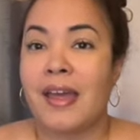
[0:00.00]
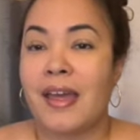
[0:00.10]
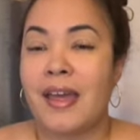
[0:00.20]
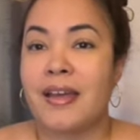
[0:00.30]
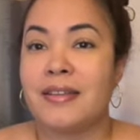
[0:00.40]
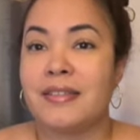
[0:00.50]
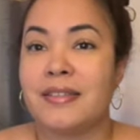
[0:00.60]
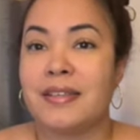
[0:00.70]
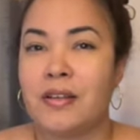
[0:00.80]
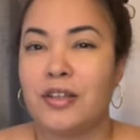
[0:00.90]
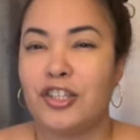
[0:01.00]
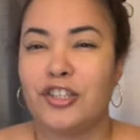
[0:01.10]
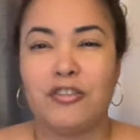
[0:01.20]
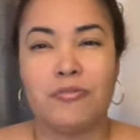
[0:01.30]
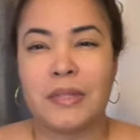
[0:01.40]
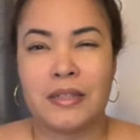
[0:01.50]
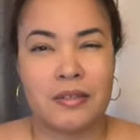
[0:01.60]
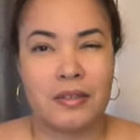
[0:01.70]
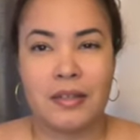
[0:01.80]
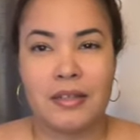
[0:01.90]
and
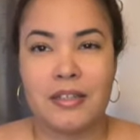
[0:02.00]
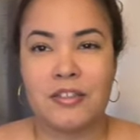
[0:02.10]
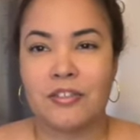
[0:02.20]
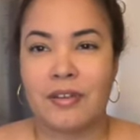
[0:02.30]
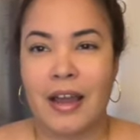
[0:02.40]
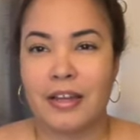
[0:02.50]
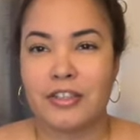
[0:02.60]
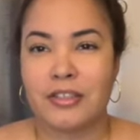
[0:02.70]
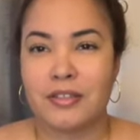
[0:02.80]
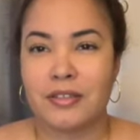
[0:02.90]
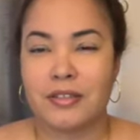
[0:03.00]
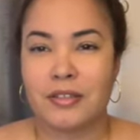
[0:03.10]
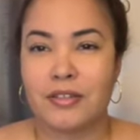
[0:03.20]
human interactions.